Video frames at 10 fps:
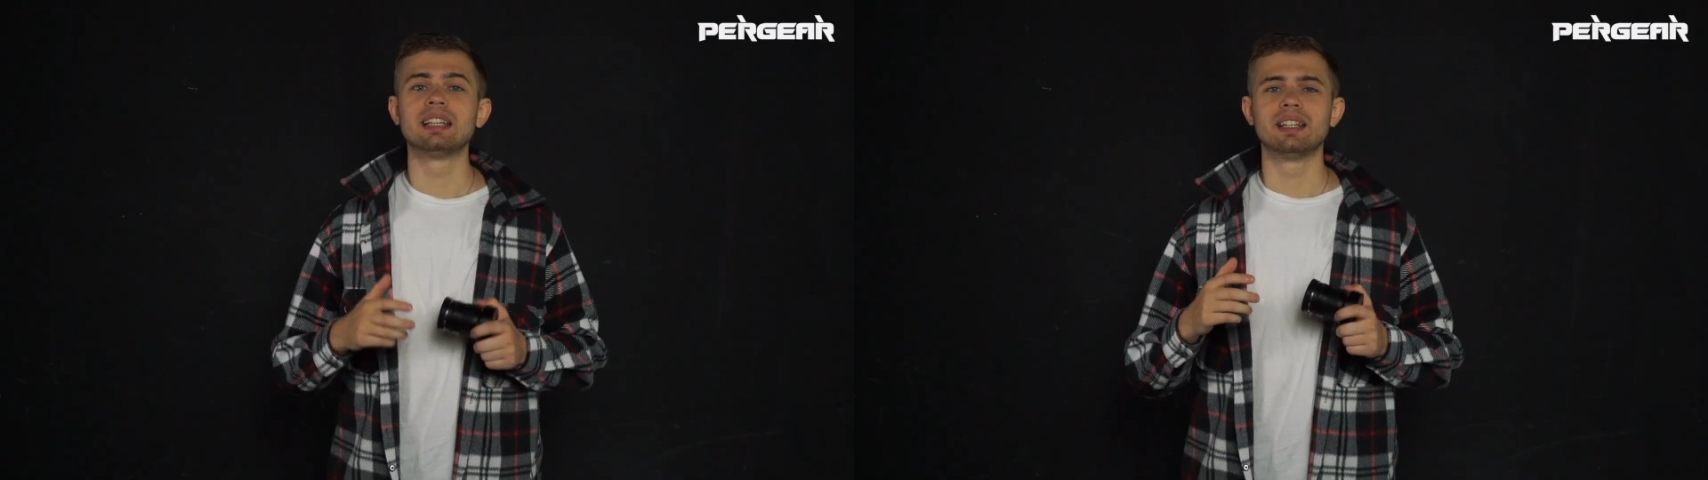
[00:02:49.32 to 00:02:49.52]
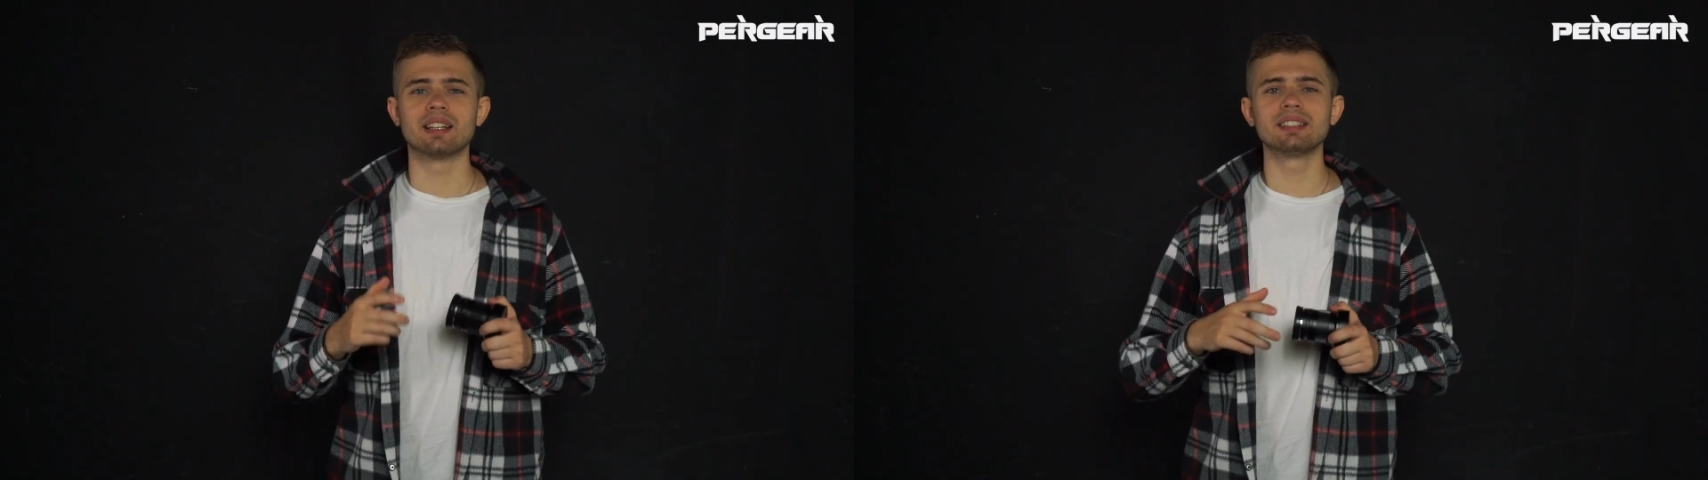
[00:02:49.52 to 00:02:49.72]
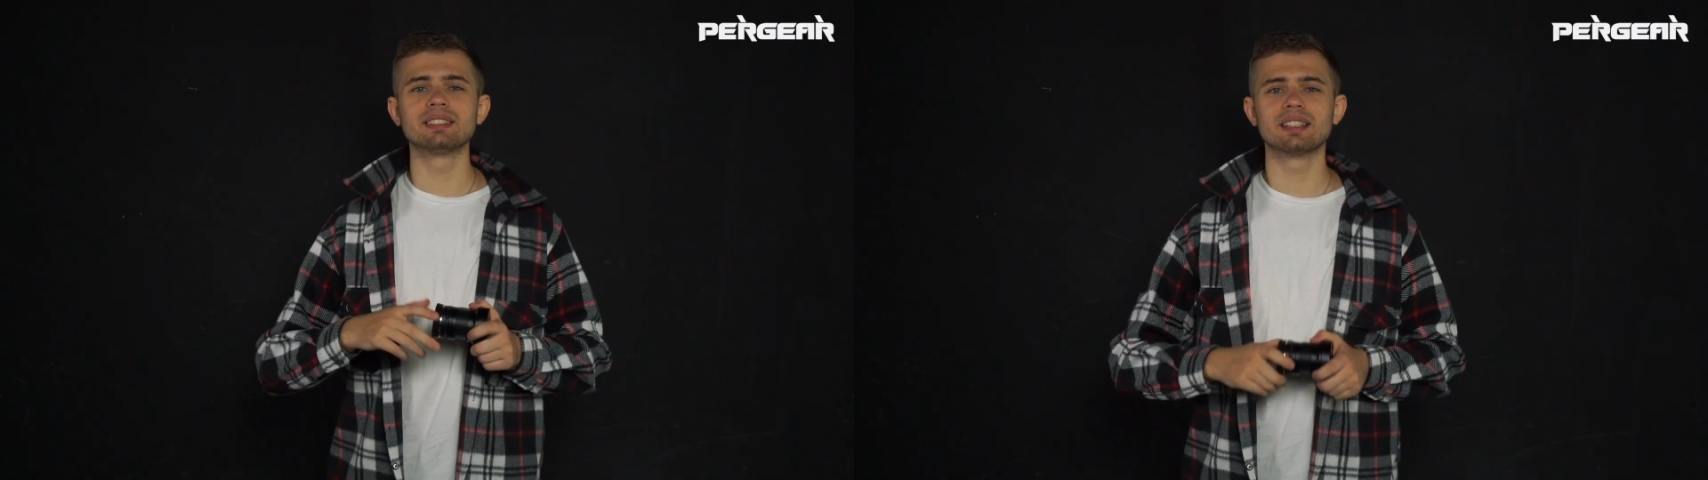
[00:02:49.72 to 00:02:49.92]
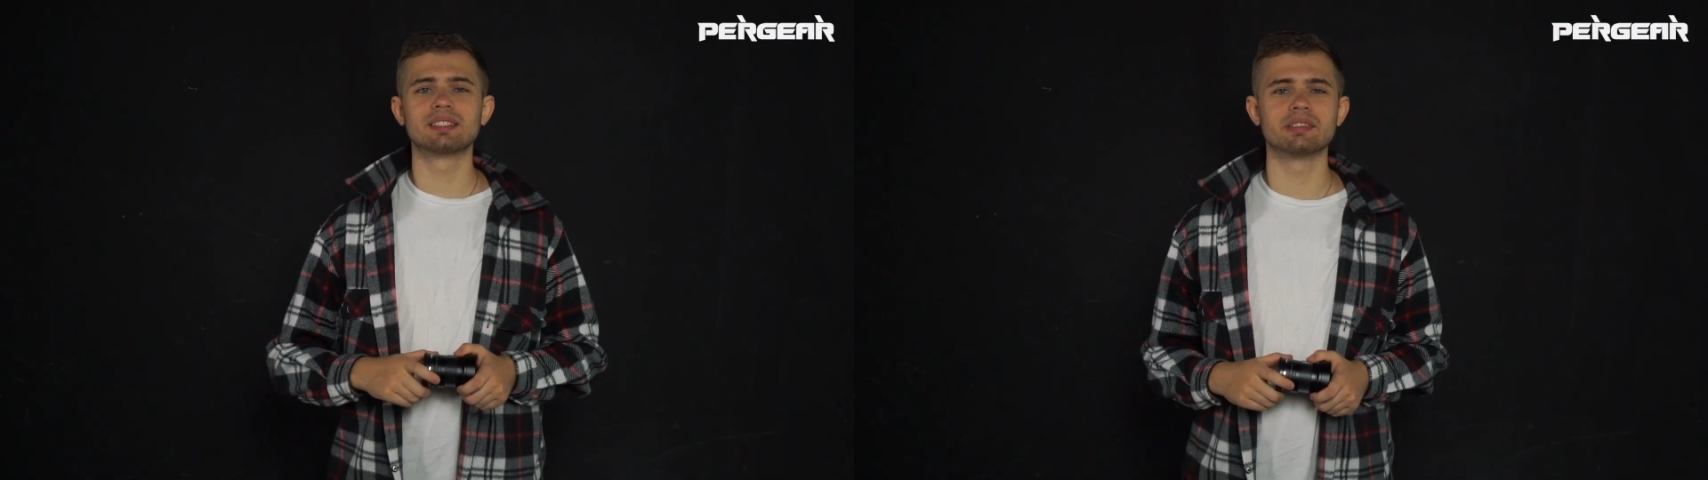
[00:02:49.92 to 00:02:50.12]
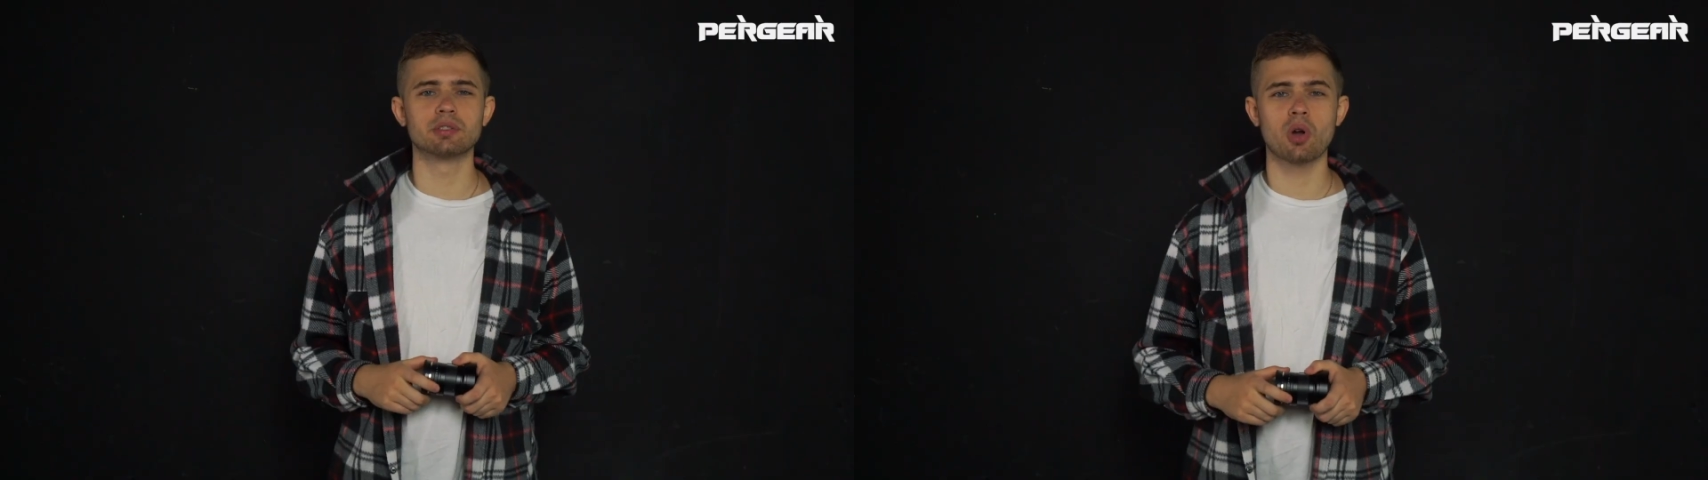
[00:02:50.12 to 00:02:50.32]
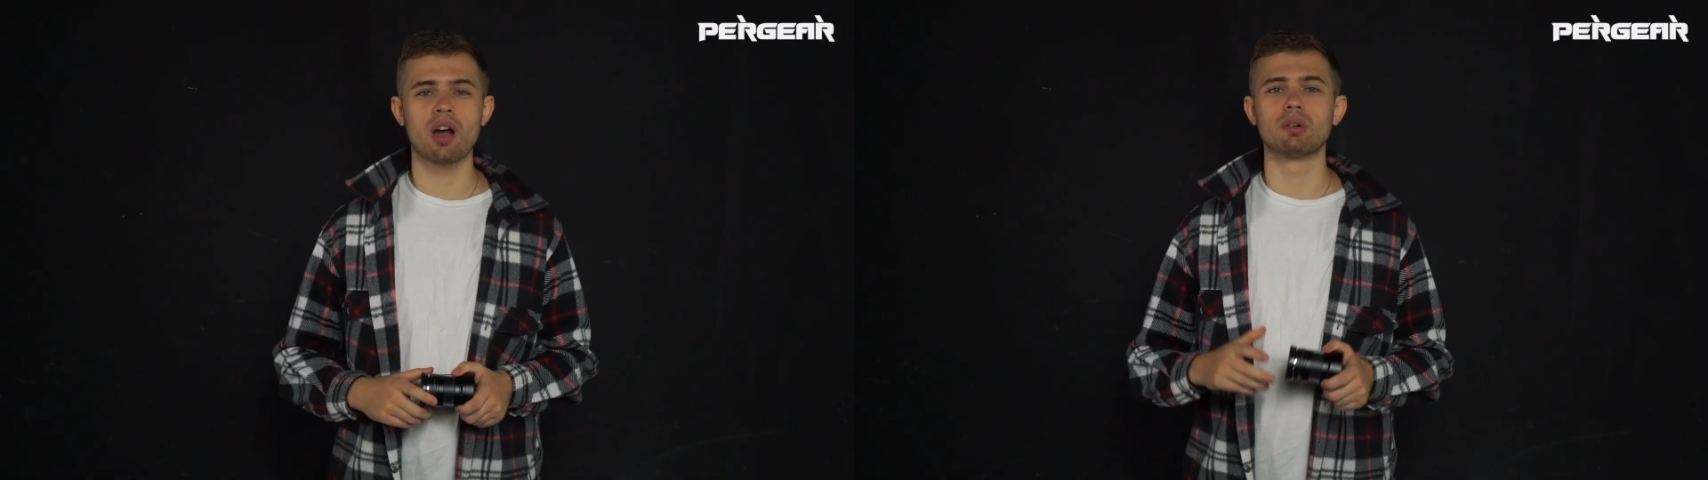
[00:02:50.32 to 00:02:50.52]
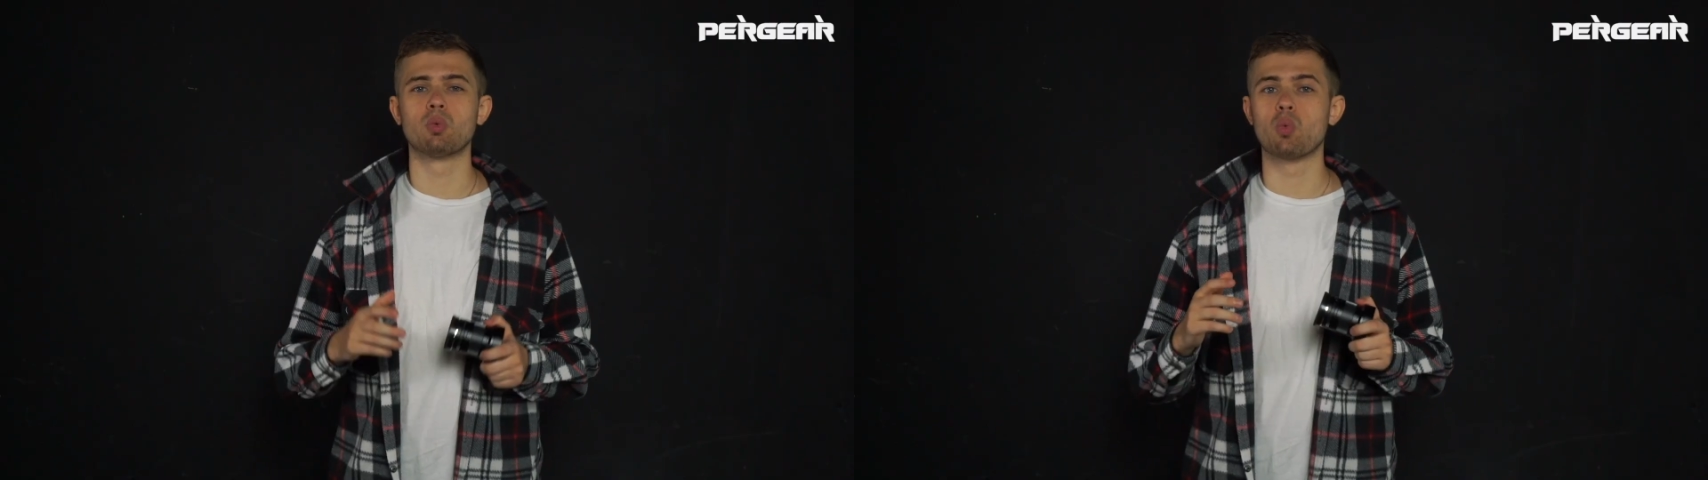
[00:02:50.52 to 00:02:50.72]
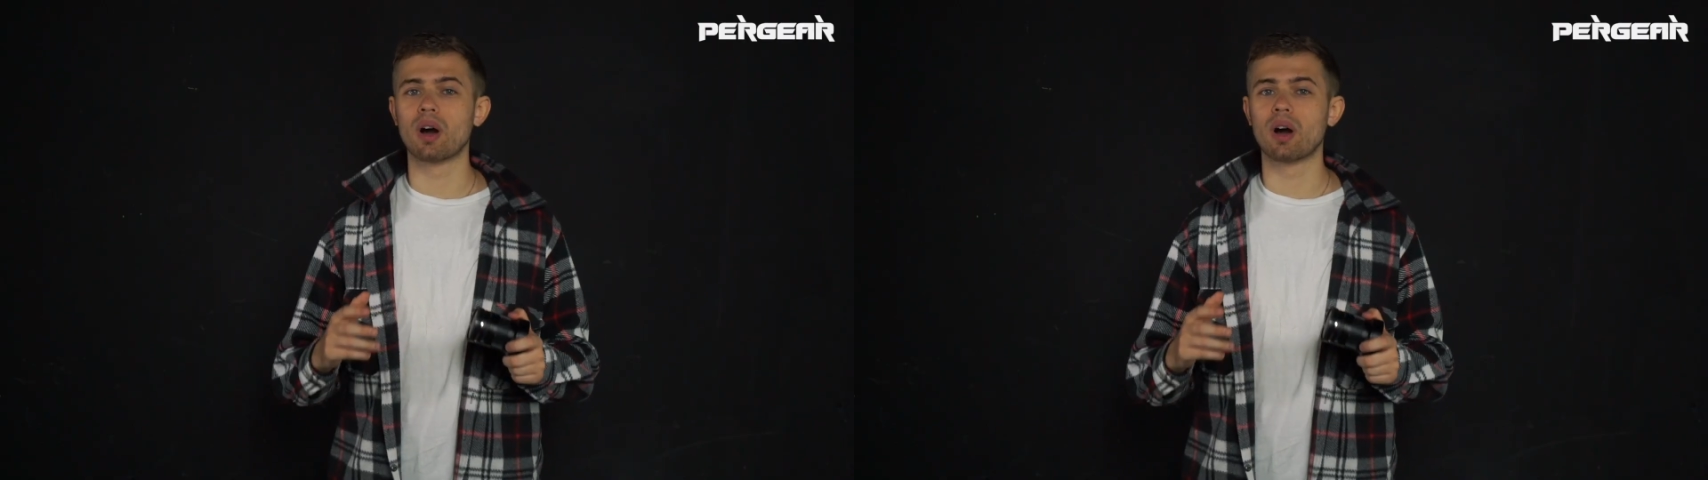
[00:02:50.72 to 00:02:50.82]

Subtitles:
It is necessary to have a